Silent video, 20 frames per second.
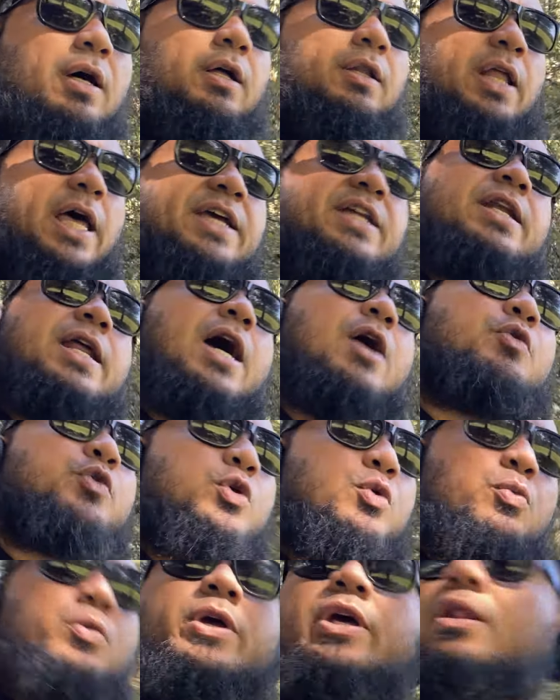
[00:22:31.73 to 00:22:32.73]
Like now
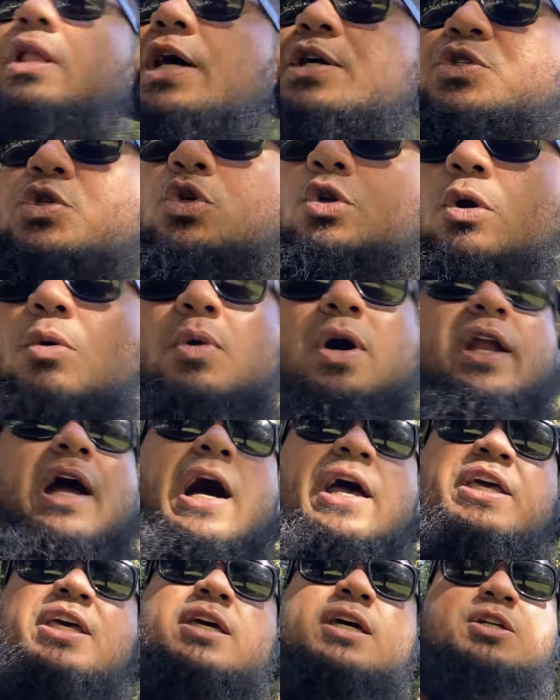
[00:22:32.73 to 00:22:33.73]
you realize, you know what?
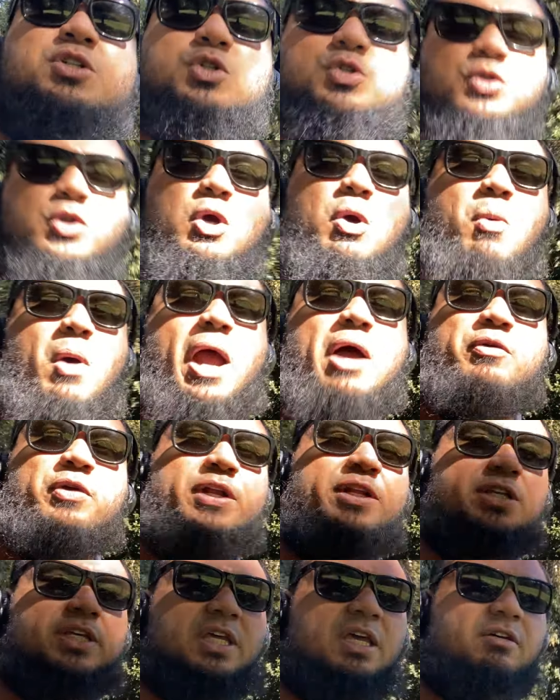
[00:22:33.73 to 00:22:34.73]
I can't just go out
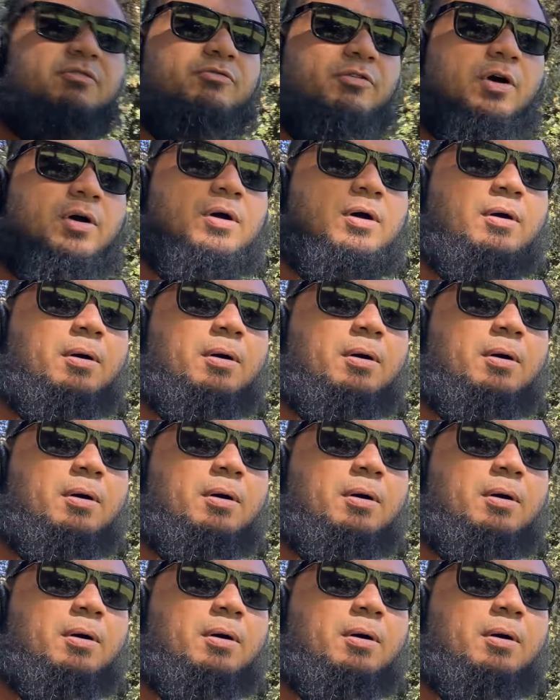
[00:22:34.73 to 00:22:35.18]
and give